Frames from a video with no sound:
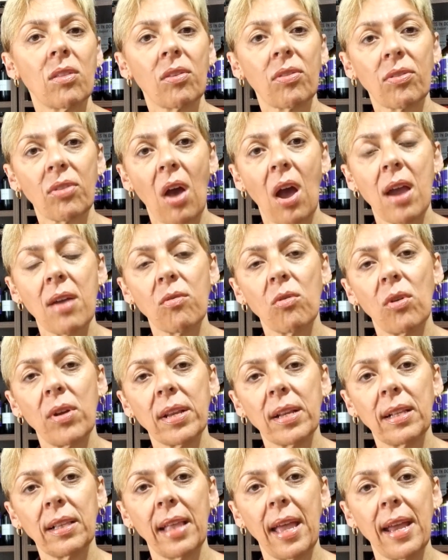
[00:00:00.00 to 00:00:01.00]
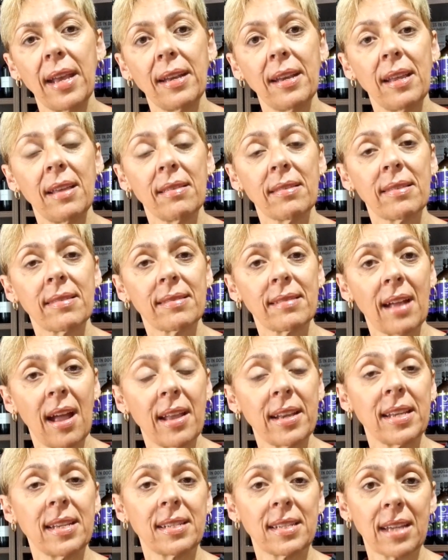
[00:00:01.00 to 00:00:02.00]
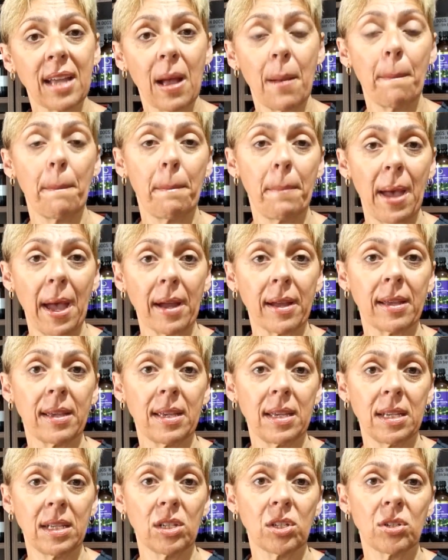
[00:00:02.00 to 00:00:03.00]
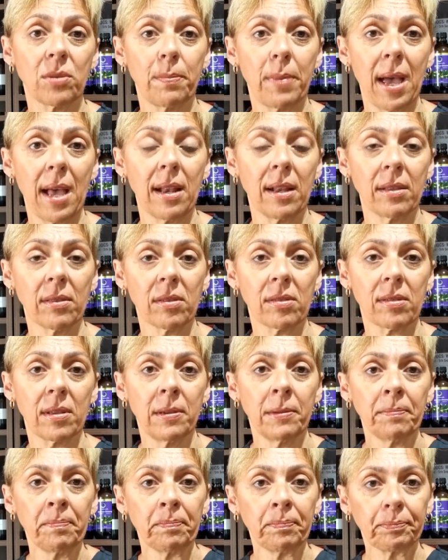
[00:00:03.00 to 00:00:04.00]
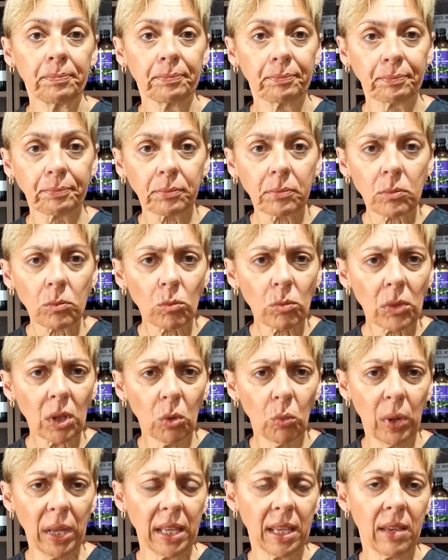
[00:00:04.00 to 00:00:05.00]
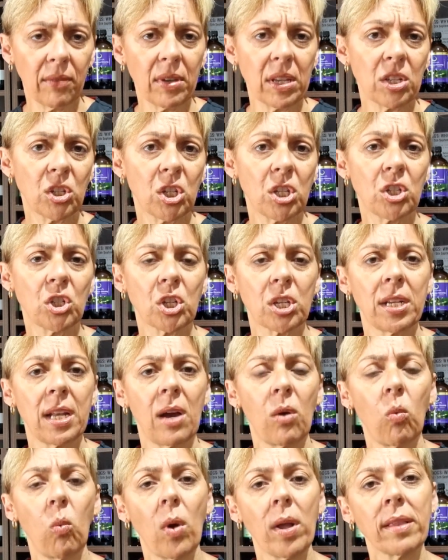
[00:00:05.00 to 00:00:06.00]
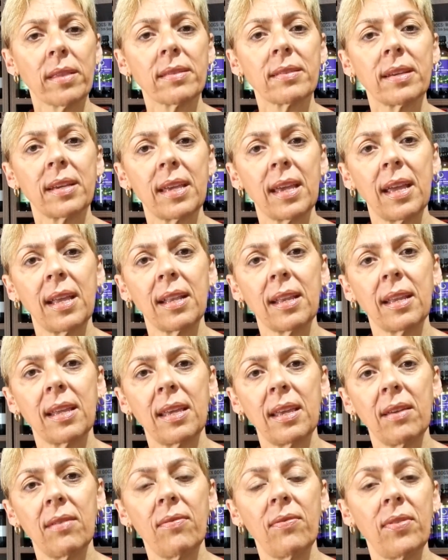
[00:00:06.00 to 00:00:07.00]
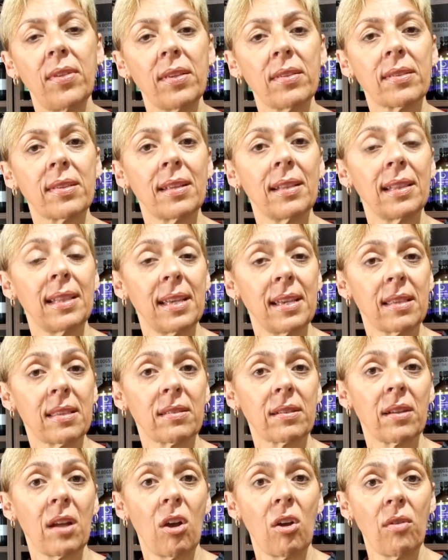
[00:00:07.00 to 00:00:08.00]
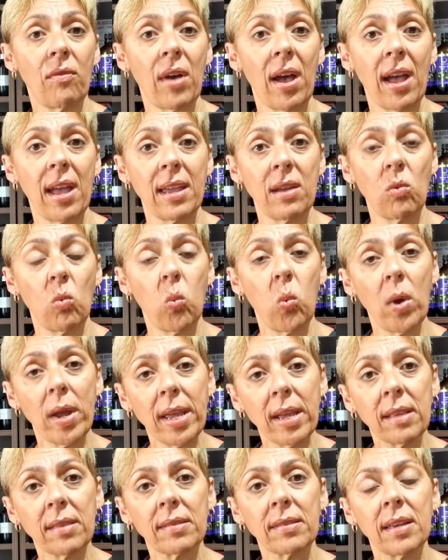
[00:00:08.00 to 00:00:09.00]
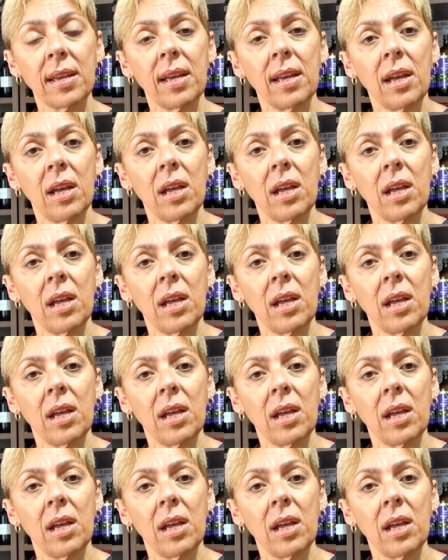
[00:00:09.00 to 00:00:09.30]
the thyroid gland is starting to come back into balance when giving ginger. Now, once again, give this at least over 8 weeks.